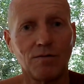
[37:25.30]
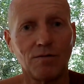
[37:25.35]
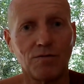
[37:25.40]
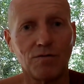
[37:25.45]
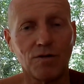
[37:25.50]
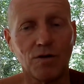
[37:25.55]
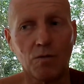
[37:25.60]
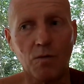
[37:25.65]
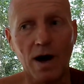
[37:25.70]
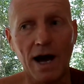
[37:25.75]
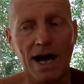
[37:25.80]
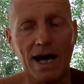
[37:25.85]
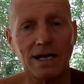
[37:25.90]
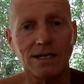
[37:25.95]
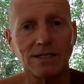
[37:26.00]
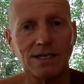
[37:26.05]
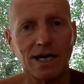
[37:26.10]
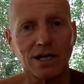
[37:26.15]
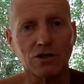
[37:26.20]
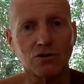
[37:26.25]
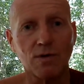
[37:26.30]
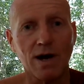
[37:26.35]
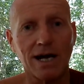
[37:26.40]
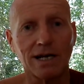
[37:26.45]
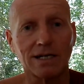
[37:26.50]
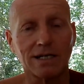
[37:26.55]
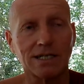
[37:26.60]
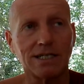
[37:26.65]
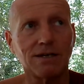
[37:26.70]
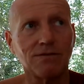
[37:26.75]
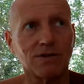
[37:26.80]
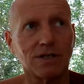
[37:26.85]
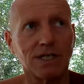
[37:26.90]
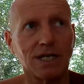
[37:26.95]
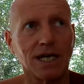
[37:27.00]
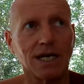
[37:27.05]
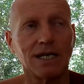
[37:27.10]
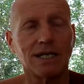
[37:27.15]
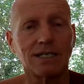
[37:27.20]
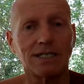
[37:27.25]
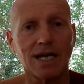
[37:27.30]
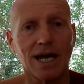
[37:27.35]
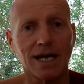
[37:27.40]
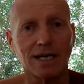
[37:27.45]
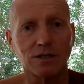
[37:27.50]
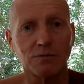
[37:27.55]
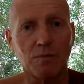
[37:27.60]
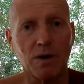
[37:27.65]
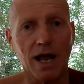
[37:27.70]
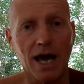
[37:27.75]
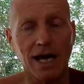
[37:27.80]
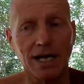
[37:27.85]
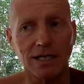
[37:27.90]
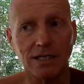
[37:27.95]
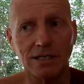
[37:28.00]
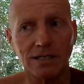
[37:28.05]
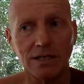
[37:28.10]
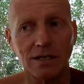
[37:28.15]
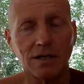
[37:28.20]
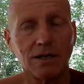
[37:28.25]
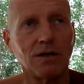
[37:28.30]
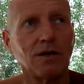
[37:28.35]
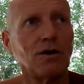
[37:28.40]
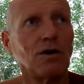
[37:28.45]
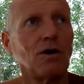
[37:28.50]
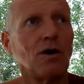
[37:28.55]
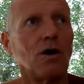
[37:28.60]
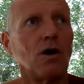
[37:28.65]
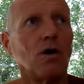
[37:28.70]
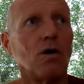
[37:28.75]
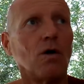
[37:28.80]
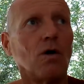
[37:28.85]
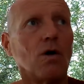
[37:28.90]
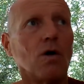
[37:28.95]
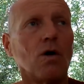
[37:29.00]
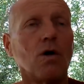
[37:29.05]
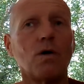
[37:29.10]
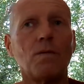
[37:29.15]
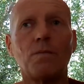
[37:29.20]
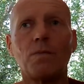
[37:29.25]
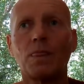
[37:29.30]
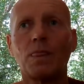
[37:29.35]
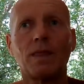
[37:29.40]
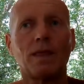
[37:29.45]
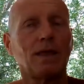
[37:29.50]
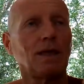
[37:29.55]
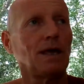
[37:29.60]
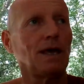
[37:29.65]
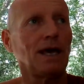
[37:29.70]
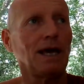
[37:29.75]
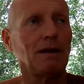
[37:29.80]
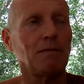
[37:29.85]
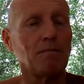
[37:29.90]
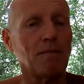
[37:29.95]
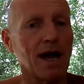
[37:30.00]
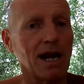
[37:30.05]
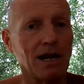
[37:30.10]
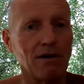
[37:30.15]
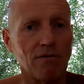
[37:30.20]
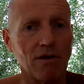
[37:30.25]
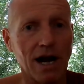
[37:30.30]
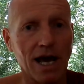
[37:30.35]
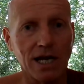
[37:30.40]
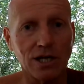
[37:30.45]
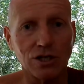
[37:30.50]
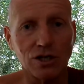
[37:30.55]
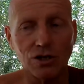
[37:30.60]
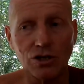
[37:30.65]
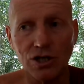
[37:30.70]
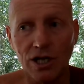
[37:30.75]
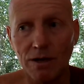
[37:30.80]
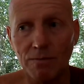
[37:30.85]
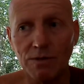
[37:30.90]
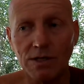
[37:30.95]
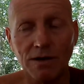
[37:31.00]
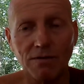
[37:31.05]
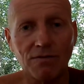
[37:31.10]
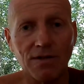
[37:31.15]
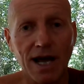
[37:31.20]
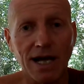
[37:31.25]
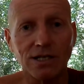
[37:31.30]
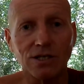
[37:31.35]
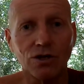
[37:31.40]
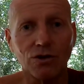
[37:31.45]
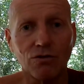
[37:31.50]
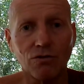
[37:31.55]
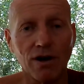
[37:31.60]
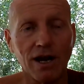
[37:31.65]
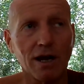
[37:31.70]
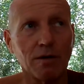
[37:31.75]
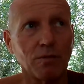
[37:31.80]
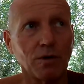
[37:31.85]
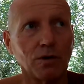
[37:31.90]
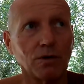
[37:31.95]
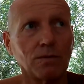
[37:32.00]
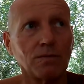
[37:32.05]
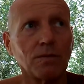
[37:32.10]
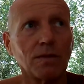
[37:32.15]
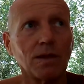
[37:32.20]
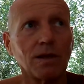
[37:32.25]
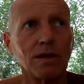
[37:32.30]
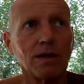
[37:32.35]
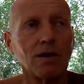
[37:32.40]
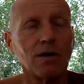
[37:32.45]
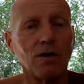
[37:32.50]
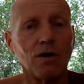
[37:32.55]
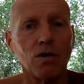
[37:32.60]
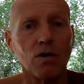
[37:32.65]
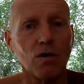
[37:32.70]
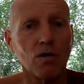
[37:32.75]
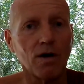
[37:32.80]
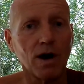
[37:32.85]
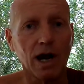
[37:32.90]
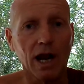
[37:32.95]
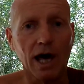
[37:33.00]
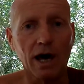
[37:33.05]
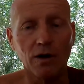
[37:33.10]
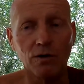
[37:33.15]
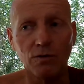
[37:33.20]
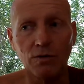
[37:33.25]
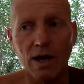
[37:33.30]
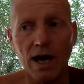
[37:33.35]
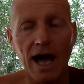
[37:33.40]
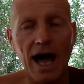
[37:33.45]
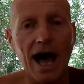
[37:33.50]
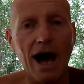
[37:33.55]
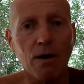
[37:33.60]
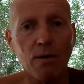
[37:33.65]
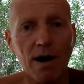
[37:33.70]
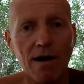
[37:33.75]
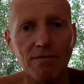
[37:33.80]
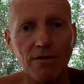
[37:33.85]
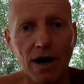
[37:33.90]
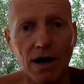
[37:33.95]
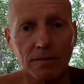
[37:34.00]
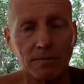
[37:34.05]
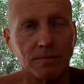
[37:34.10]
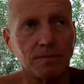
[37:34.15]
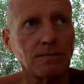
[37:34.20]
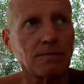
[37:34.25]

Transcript: for where sexual activity takes place, or in many relationships if that's agreeable, or alone. However,